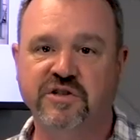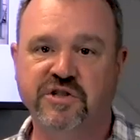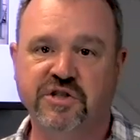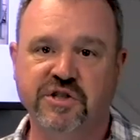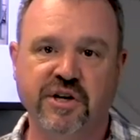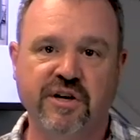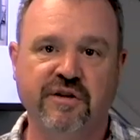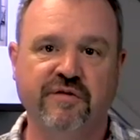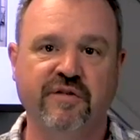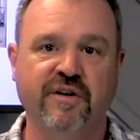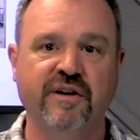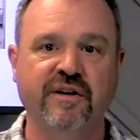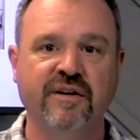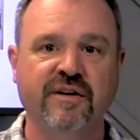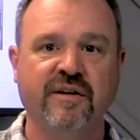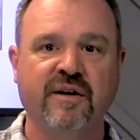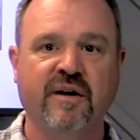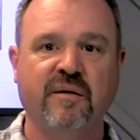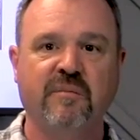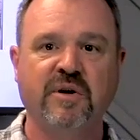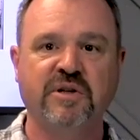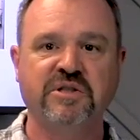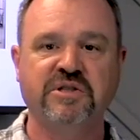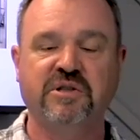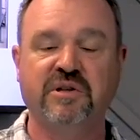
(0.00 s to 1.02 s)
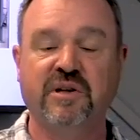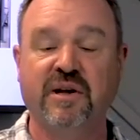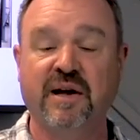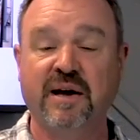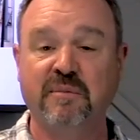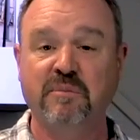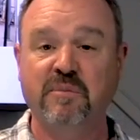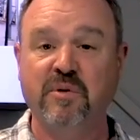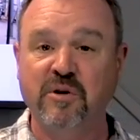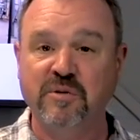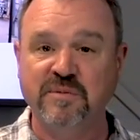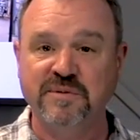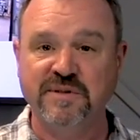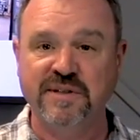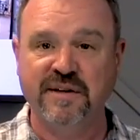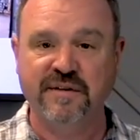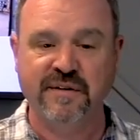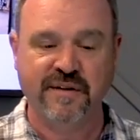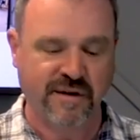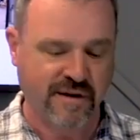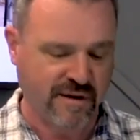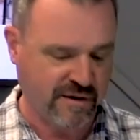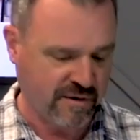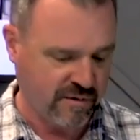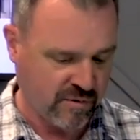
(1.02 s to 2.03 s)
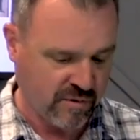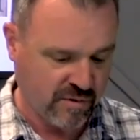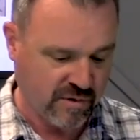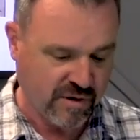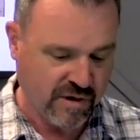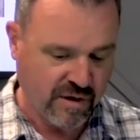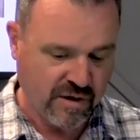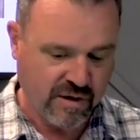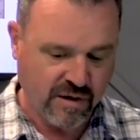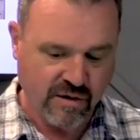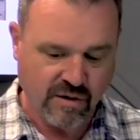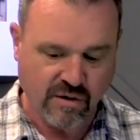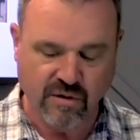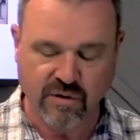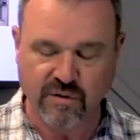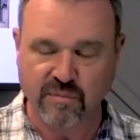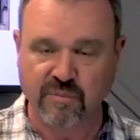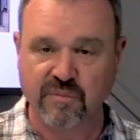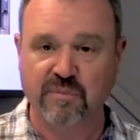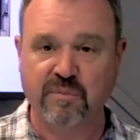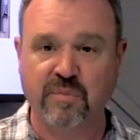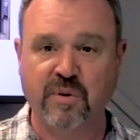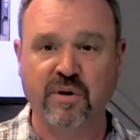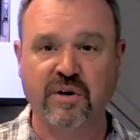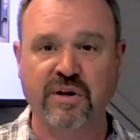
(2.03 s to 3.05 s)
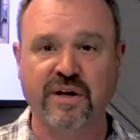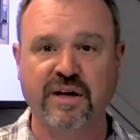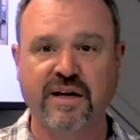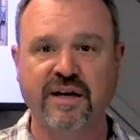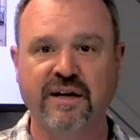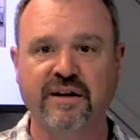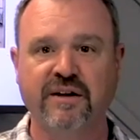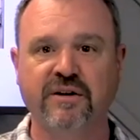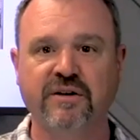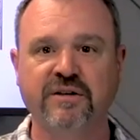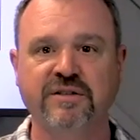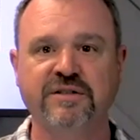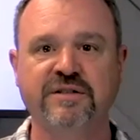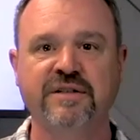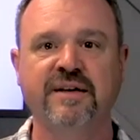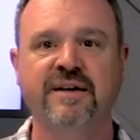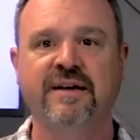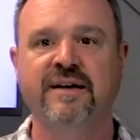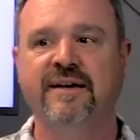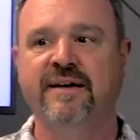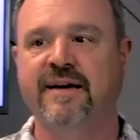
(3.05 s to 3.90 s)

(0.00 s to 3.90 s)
they'll shove a bunch of light bulbs in there or bullet heaters.